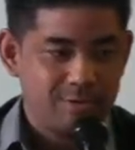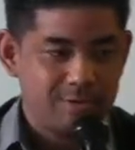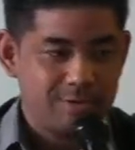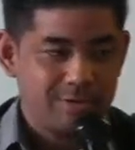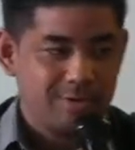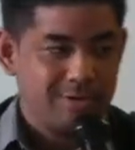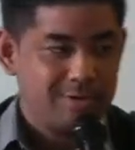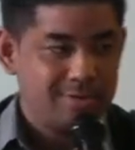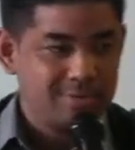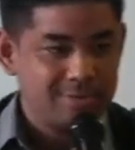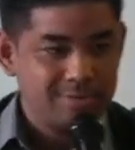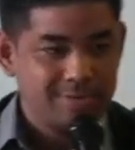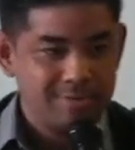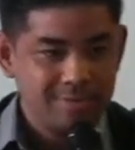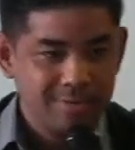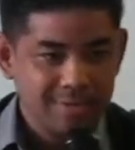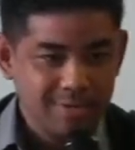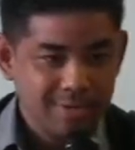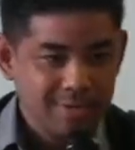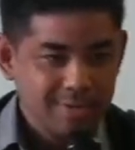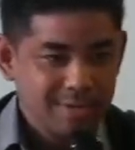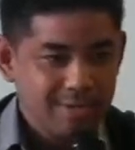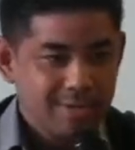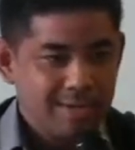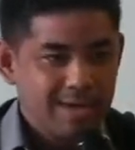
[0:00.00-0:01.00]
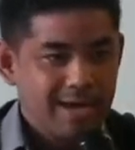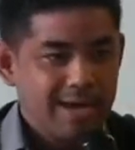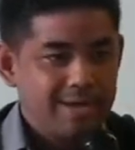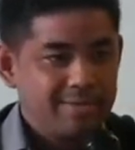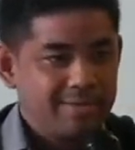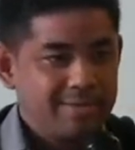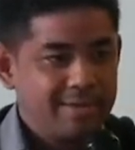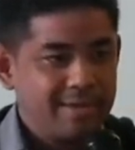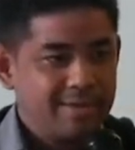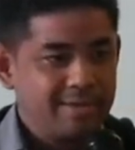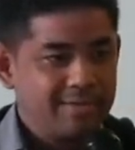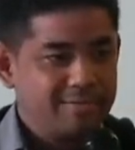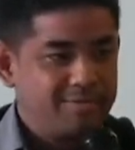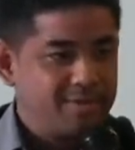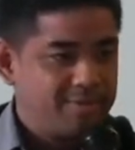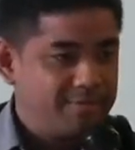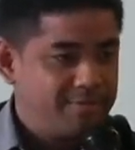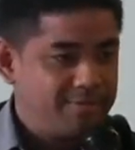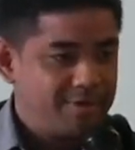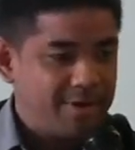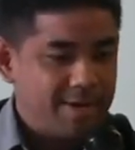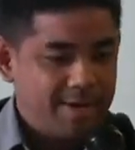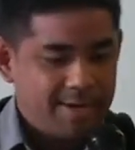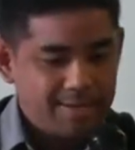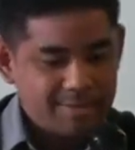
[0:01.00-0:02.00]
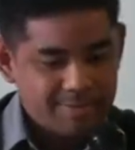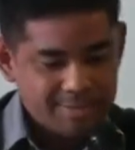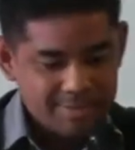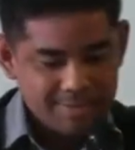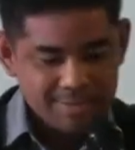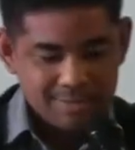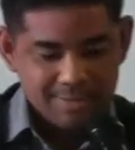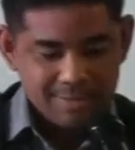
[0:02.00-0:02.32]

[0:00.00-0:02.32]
or not, at the end of the fight,